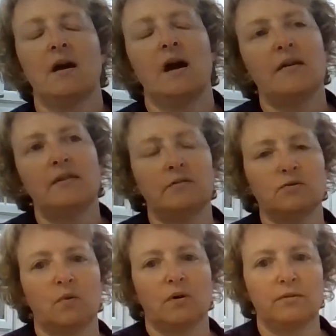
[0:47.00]
And then there's
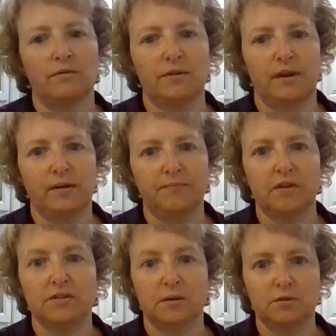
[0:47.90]
one other thing
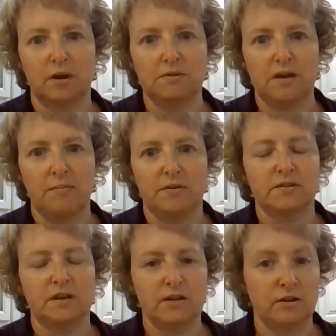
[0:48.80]
that sometimes happens,
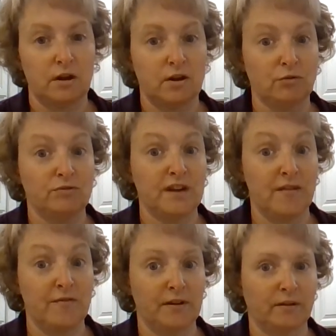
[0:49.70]
and you
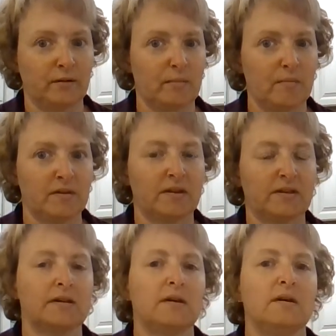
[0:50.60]
definitely remember this.
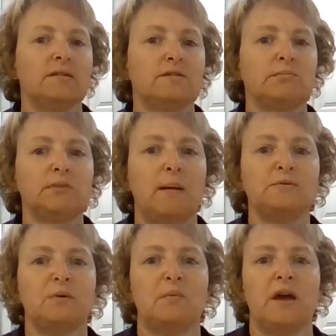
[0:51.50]
Sometimes
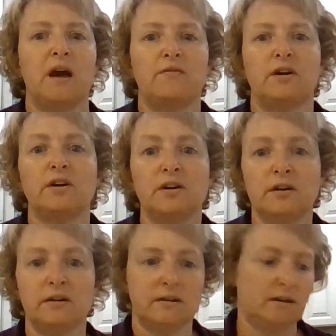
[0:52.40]
when we have a K
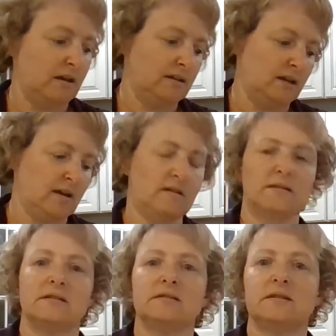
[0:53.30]
at the end,
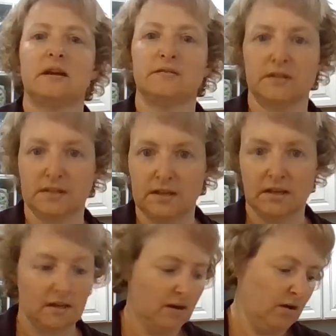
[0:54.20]
instead of a
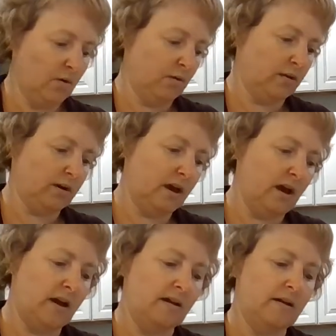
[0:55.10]
C or a
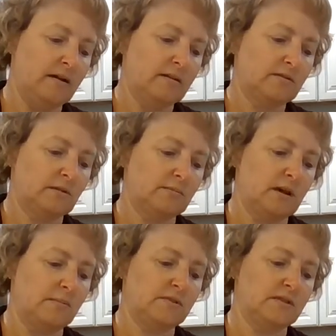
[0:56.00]
K,
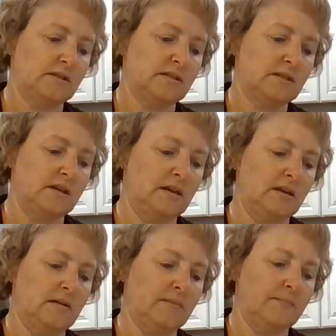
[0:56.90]
sometimes it's a C
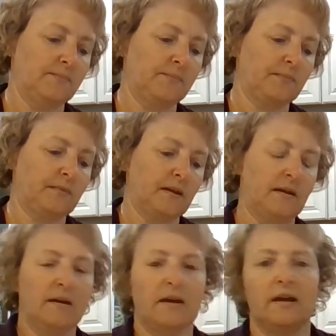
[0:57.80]

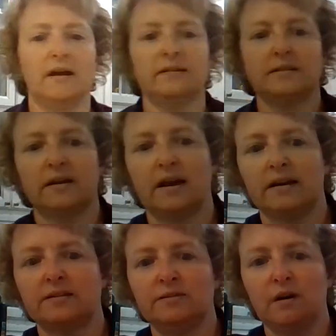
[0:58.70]
and a K.
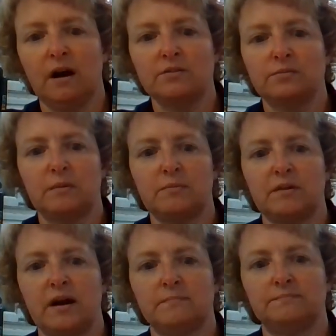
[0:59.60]
Do you guys remember that?